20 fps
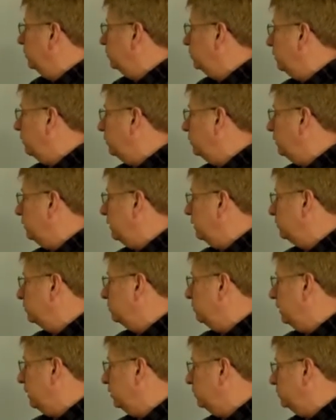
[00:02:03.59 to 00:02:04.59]

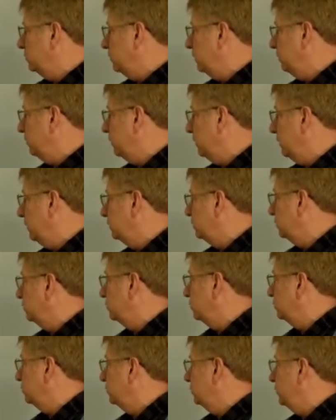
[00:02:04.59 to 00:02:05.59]
7x minus 7x
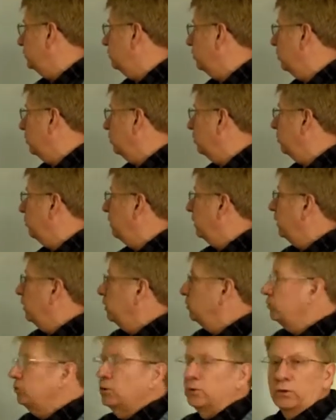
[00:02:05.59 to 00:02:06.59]
is a 0.
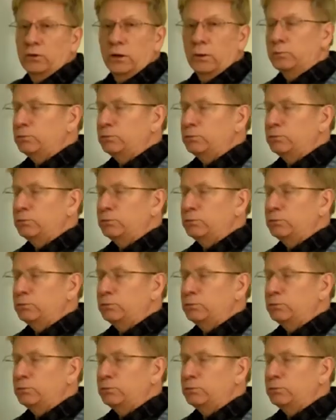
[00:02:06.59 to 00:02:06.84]
So it